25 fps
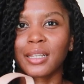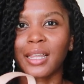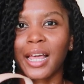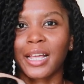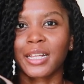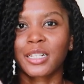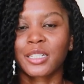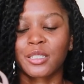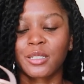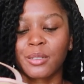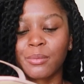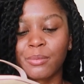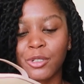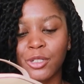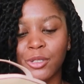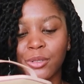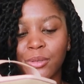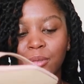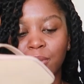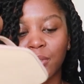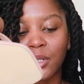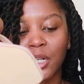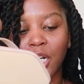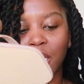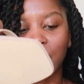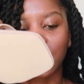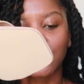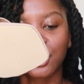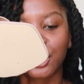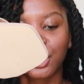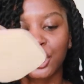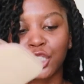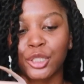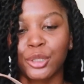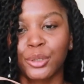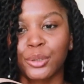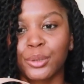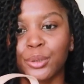like some new color
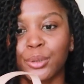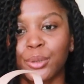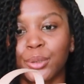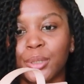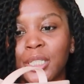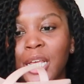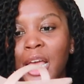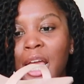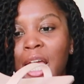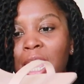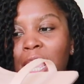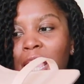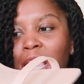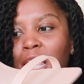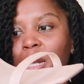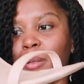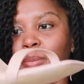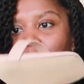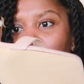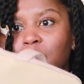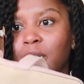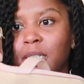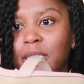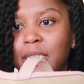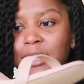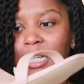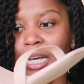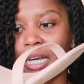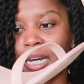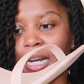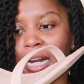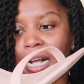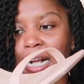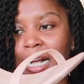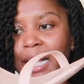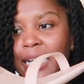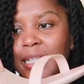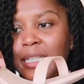shoes, and I'm so excited
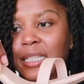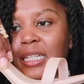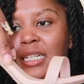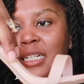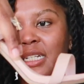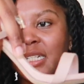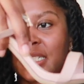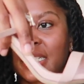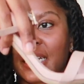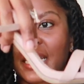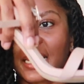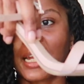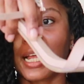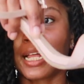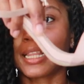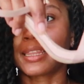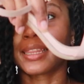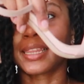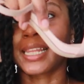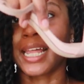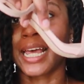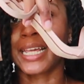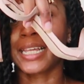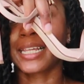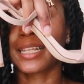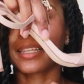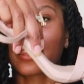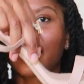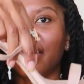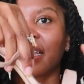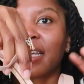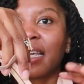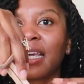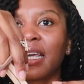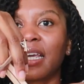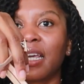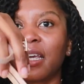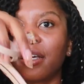I got these. And I like the
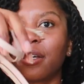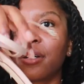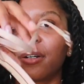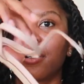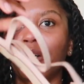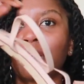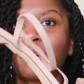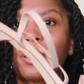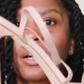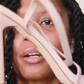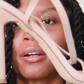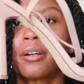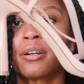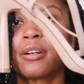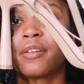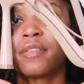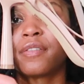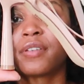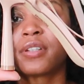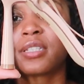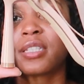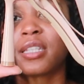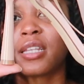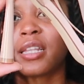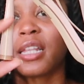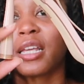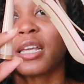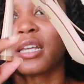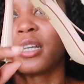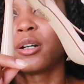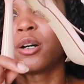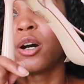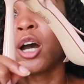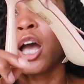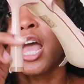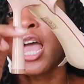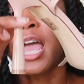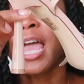heel. I don't know if you can see the
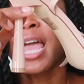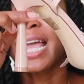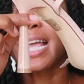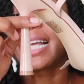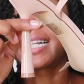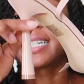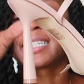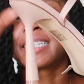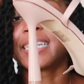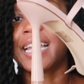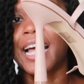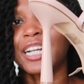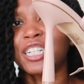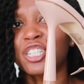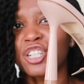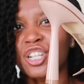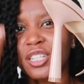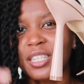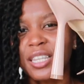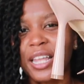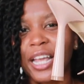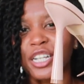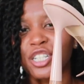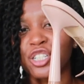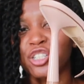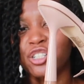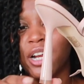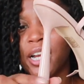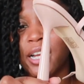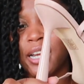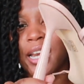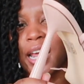heel. It's not just like straight